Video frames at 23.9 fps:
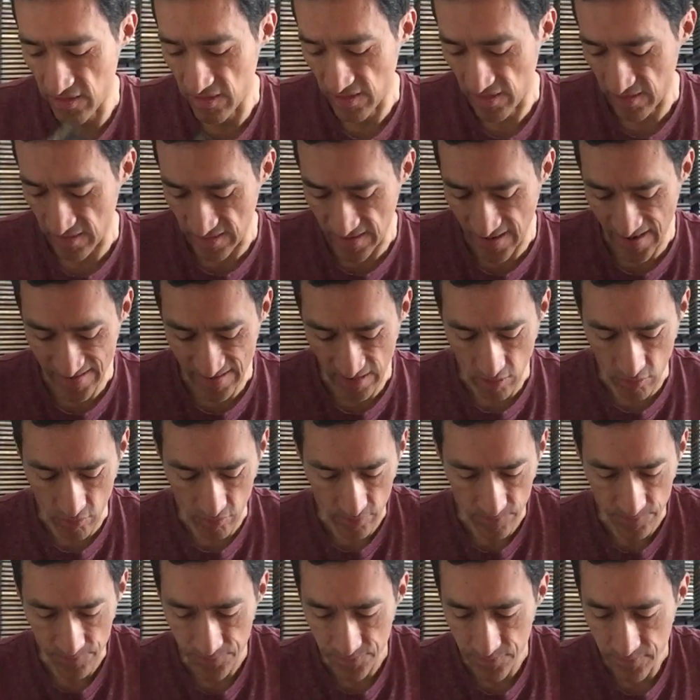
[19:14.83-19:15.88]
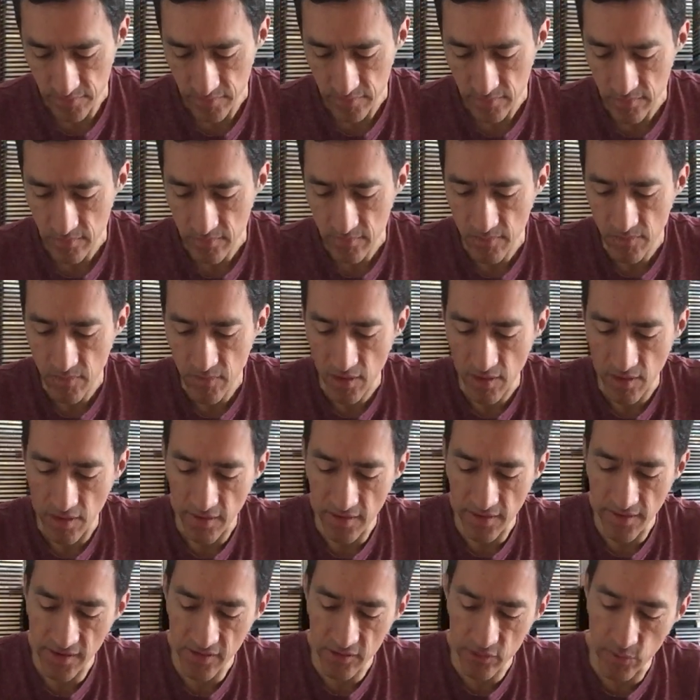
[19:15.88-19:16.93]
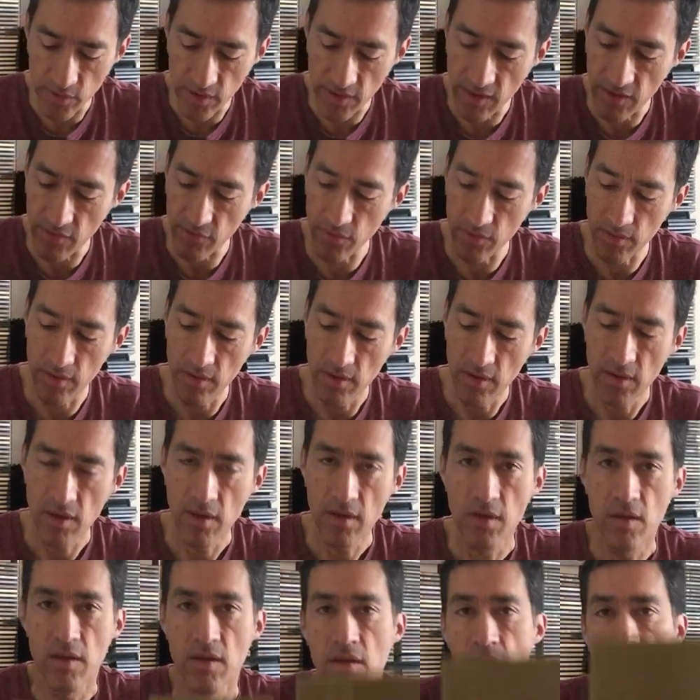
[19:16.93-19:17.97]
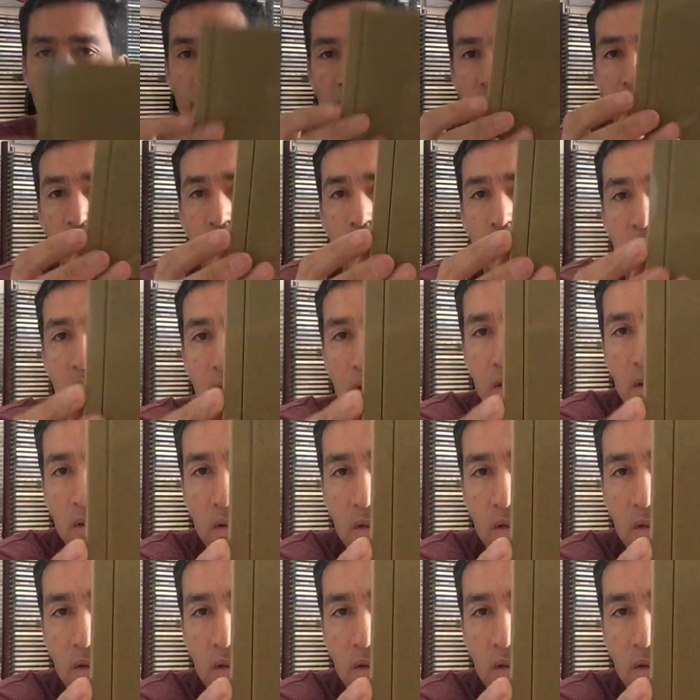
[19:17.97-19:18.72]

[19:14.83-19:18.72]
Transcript: in their catalog. Next we have this one,